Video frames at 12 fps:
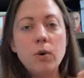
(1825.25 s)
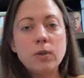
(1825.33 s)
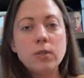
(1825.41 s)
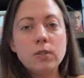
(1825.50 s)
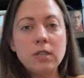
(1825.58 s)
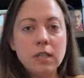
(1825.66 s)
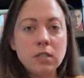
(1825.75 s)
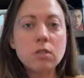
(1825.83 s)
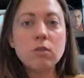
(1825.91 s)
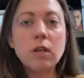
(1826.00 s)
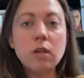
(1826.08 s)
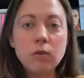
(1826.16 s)
your horse's
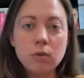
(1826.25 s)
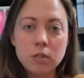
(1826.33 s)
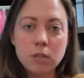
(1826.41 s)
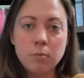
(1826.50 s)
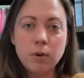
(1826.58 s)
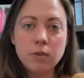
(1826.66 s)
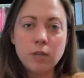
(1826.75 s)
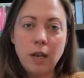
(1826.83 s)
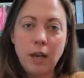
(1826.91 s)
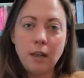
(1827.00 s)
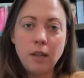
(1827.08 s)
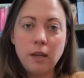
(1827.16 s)
history and your horse's
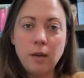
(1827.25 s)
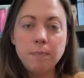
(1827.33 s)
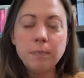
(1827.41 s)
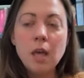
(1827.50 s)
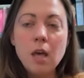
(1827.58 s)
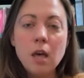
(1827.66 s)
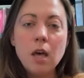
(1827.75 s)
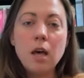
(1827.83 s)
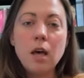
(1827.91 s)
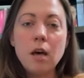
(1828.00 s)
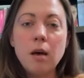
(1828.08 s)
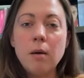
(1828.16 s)
personality.
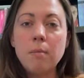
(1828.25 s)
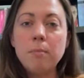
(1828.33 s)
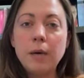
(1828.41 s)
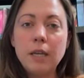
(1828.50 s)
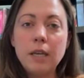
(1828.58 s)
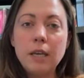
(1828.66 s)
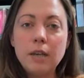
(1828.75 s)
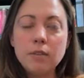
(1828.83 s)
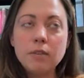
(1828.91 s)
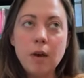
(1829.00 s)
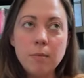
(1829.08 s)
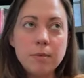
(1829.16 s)
But
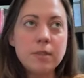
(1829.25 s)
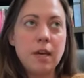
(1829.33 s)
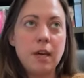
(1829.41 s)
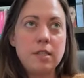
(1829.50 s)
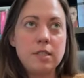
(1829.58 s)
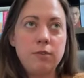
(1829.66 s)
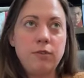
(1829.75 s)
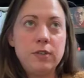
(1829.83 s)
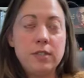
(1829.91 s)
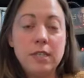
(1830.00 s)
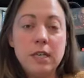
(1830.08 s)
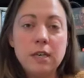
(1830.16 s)
some signs of
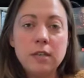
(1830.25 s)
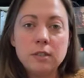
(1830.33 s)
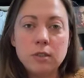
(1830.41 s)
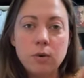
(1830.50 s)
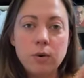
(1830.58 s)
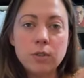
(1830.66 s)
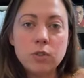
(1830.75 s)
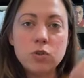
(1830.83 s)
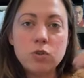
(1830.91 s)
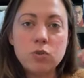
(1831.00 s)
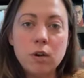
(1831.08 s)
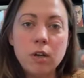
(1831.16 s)
fatigue is the horse is
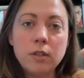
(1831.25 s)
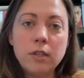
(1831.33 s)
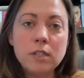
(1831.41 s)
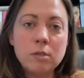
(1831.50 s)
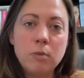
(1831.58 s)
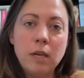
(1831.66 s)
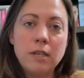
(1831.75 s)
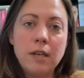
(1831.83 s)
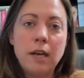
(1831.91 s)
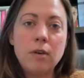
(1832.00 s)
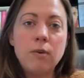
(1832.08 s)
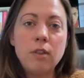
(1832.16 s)
struggling to
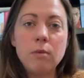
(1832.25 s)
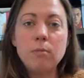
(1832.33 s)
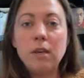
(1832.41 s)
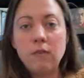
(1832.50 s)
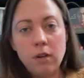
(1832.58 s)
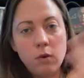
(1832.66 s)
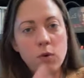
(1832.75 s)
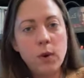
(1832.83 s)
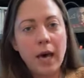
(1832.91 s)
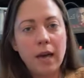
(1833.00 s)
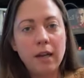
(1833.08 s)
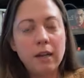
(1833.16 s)
maintain a rhythm, even if you
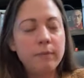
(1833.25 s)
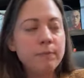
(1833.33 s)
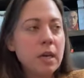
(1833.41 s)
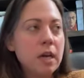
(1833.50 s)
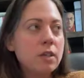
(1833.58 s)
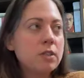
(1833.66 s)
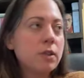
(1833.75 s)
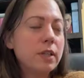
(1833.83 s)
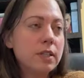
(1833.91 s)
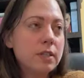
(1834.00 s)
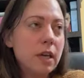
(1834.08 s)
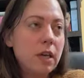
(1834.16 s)
had it. So
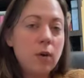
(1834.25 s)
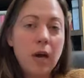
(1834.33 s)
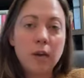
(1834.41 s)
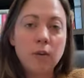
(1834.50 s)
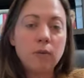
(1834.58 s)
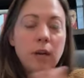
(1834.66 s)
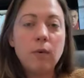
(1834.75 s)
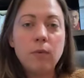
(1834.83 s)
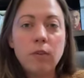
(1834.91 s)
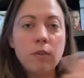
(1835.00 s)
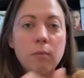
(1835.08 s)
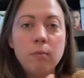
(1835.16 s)
let's say you had great
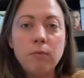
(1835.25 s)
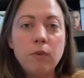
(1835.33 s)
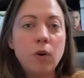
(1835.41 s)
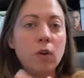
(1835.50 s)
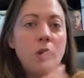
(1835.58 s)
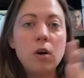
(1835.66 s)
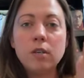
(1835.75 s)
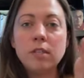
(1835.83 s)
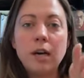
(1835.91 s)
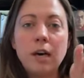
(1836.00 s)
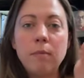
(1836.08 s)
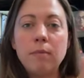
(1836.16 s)
rhythm for a long
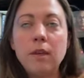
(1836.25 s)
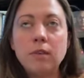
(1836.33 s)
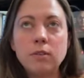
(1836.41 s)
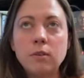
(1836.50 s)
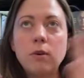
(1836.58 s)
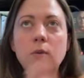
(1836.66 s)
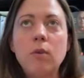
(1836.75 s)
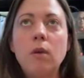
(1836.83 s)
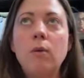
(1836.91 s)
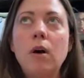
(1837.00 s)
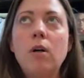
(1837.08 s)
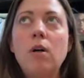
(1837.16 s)
time, things are going
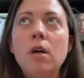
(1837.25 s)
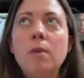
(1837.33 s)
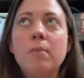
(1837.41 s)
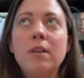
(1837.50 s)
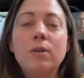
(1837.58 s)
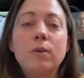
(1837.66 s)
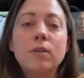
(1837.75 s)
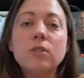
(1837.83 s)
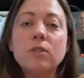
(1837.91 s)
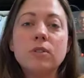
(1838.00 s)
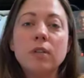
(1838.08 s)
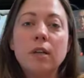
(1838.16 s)
really well, but the
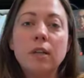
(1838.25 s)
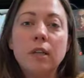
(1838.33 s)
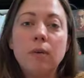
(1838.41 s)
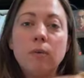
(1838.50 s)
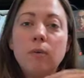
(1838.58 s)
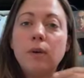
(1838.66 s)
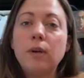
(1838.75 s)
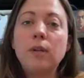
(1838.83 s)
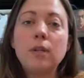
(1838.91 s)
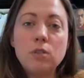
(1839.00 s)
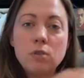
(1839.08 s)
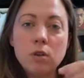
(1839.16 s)
horse is suddenly
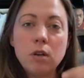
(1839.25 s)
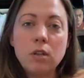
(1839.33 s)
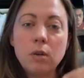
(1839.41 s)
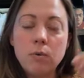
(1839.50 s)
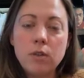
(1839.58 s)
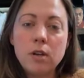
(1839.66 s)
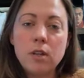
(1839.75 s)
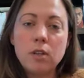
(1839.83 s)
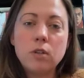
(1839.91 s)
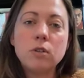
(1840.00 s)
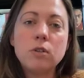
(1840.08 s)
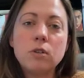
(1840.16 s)
really struggling with it in
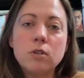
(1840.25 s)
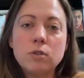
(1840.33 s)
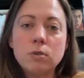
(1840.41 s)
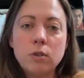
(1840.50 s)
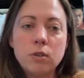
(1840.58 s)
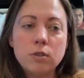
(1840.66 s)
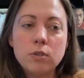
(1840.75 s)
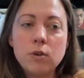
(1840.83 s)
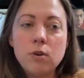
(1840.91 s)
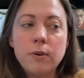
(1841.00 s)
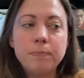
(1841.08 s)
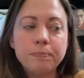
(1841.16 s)
the turns or in a
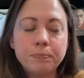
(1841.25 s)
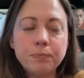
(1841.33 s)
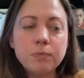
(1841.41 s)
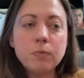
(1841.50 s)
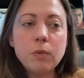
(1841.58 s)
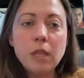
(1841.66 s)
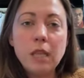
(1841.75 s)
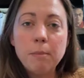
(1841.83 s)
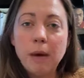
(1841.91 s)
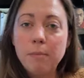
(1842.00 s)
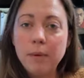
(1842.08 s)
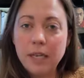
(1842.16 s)
circle. They
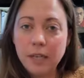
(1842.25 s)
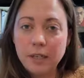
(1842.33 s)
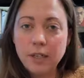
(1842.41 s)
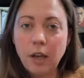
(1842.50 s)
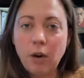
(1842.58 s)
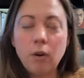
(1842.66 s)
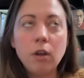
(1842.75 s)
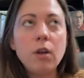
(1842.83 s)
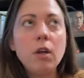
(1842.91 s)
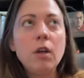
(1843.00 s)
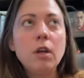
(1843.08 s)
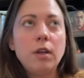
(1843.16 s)
might be getting tired.